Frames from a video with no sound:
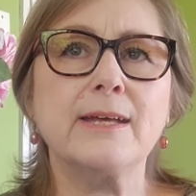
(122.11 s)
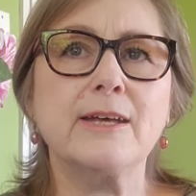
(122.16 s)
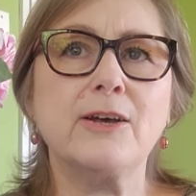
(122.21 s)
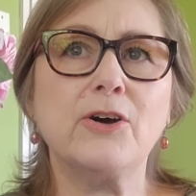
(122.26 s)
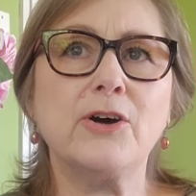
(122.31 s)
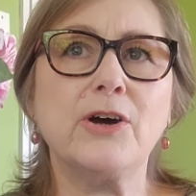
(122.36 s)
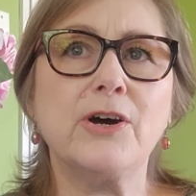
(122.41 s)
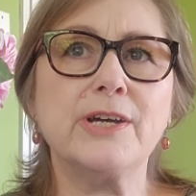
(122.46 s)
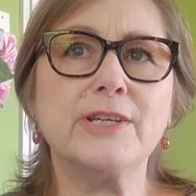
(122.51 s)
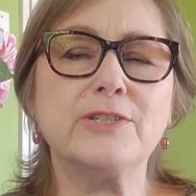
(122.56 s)

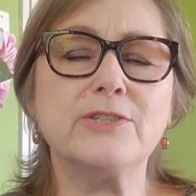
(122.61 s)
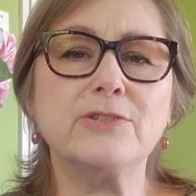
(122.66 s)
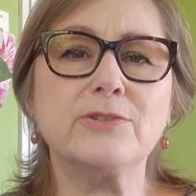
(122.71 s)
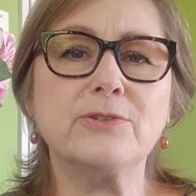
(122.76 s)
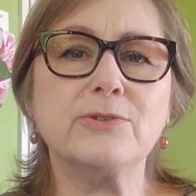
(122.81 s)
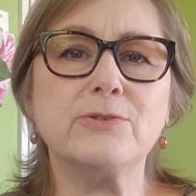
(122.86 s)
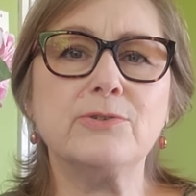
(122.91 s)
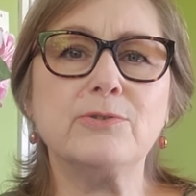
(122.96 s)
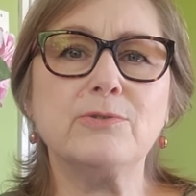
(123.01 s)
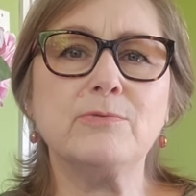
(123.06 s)
I
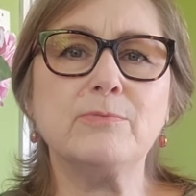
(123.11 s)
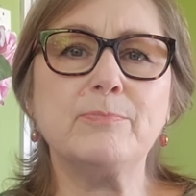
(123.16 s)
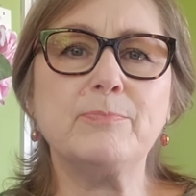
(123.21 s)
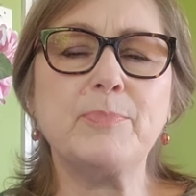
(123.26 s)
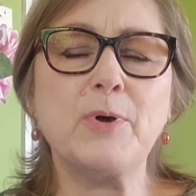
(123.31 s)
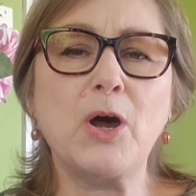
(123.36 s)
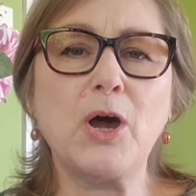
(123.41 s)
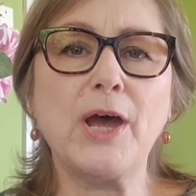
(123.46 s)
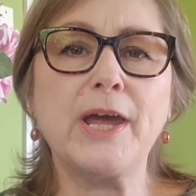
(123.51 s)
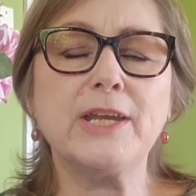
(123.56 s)
do
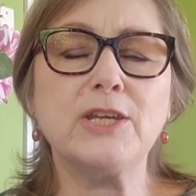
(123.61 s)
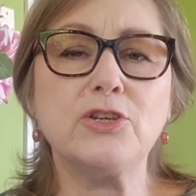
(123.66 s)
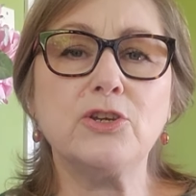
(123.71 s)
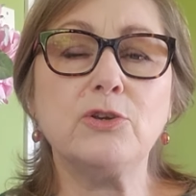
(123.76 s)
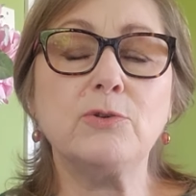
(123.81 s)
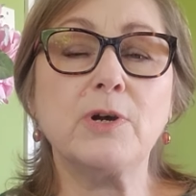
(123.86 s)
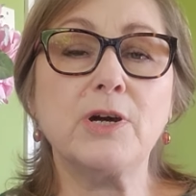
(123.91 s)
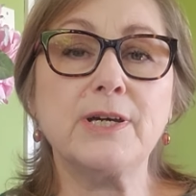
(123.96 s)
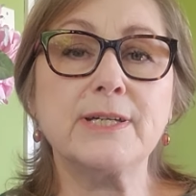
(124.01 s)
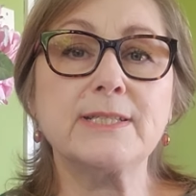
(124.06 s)
buy
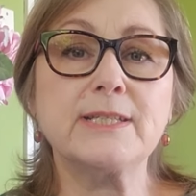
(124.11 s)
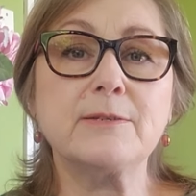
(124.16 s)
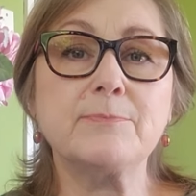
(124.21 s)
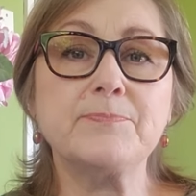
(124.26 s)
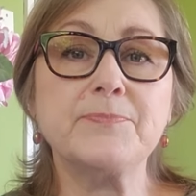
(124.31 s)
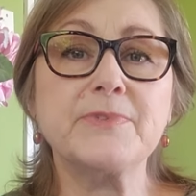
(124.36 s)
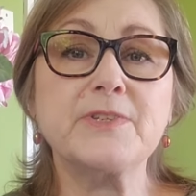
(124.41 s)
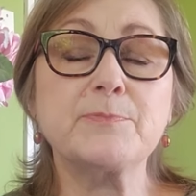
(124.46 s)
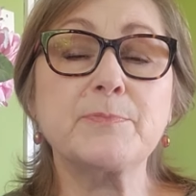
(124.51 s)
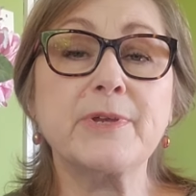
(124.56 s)
new items,